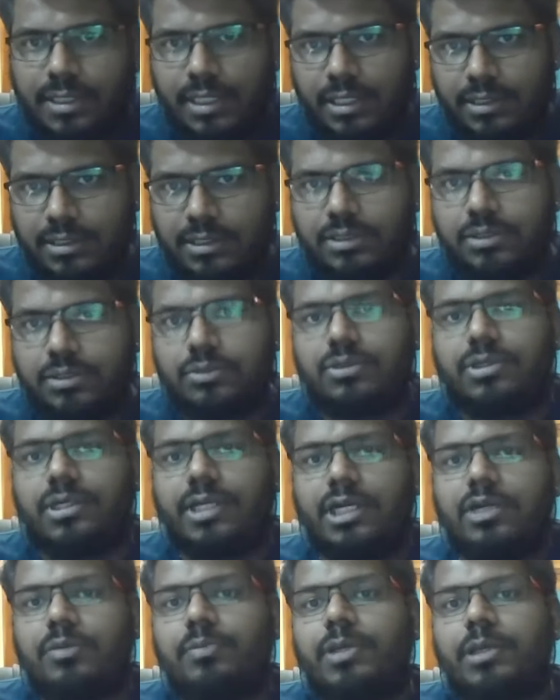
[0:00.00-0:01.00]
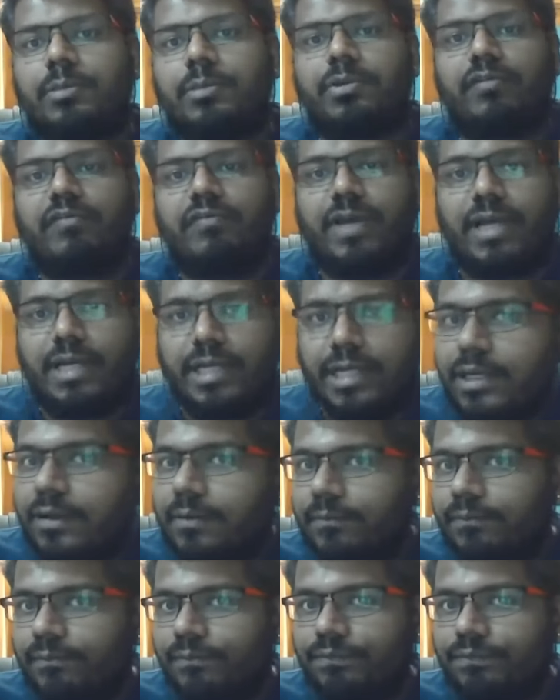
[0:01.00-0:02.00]
it to treat people fairly.
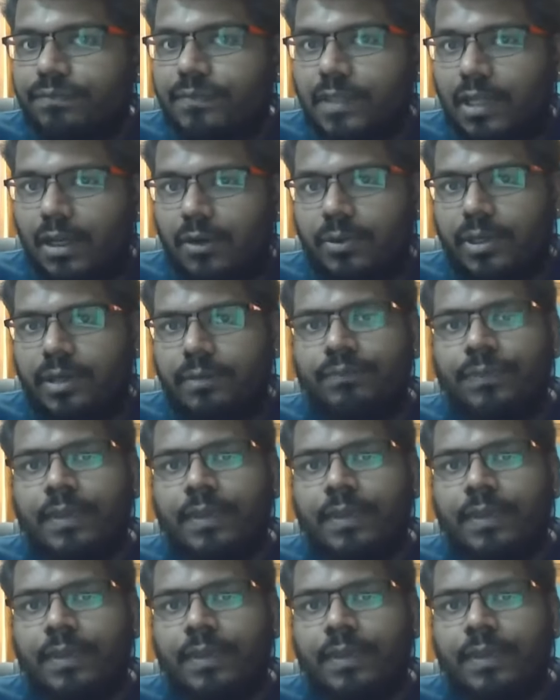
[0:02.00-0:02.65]
Okay.